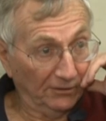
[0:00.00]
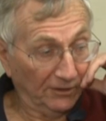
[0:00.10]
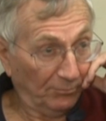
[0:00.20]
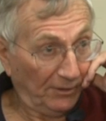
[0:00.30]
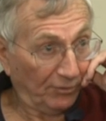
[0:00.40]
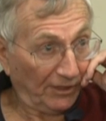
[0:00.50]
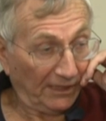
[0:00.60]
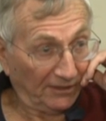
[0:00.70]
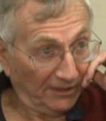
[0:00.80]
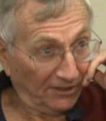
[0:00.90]
Some people
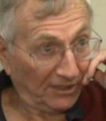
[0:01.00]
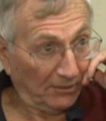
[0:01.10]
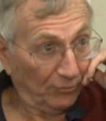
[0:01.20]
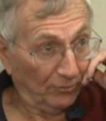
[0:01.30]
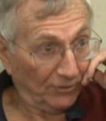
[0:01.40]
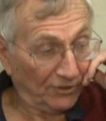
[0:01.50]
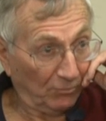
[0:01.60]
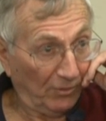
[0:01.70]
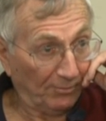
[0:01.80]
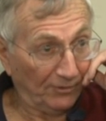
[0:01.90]
got to Istanbul with
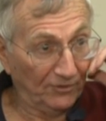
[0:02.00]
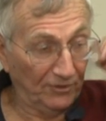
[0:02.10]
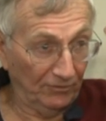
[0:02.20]
some weapons.